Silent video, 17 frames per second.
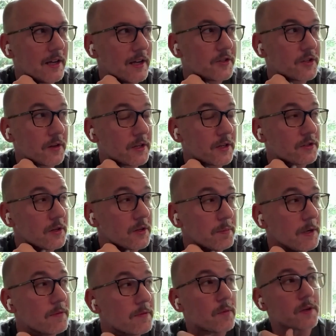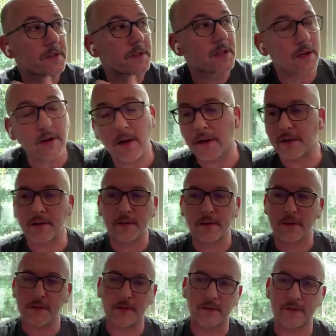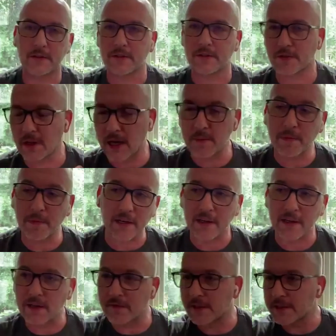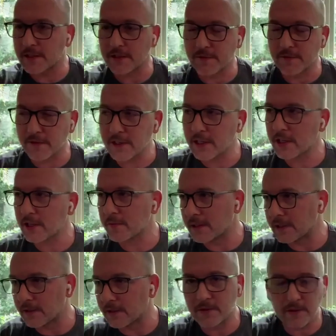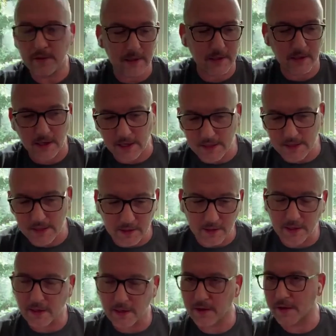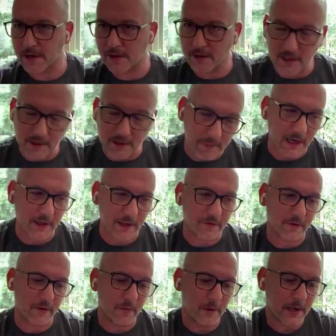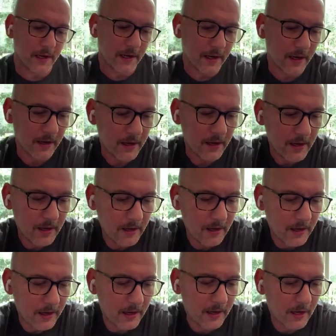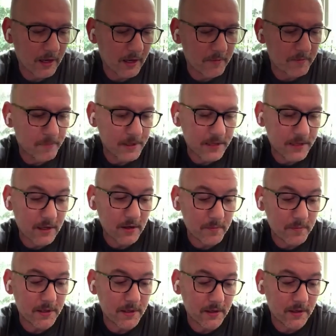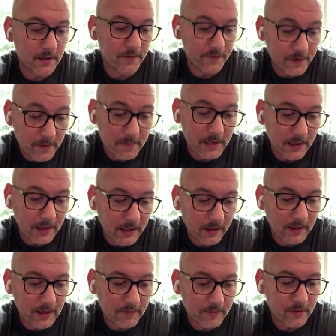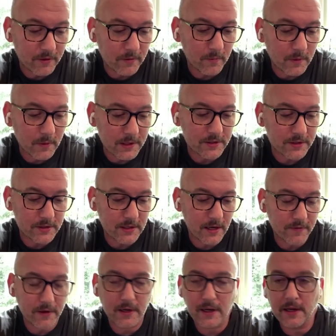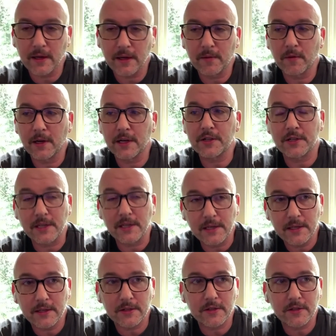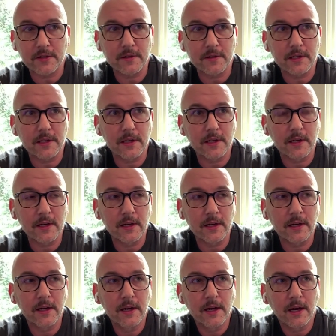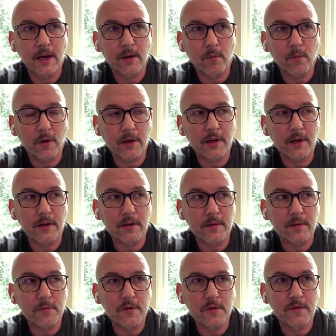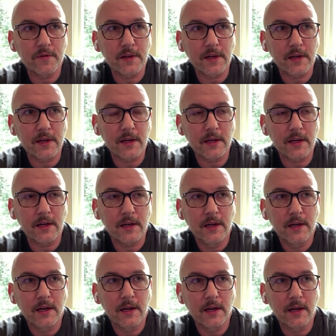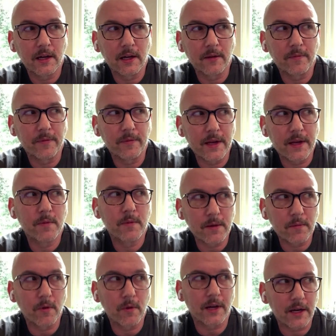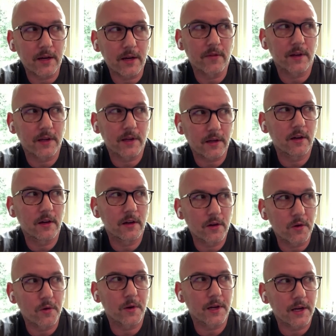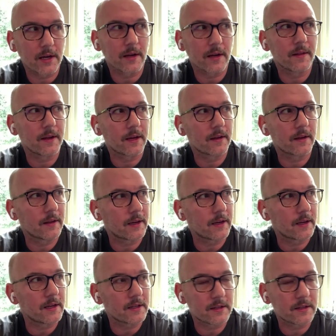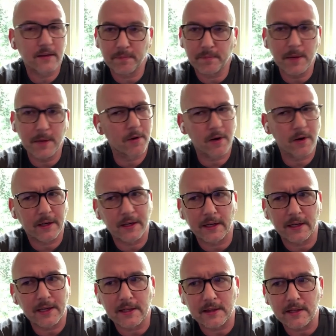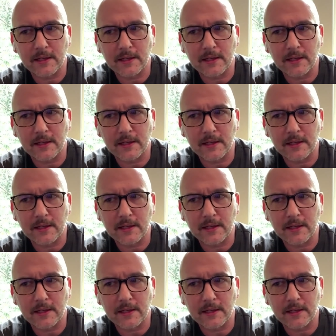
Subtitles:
So on a script level, it wasn't that hard. You just describe kind of the events of the film and in ideally a coherent, impactful way. But on a filmmaking level, once Evan and I were actually in Estonia and working on the movie, then we were kind of like, oh, okay, like it, people aren't going to get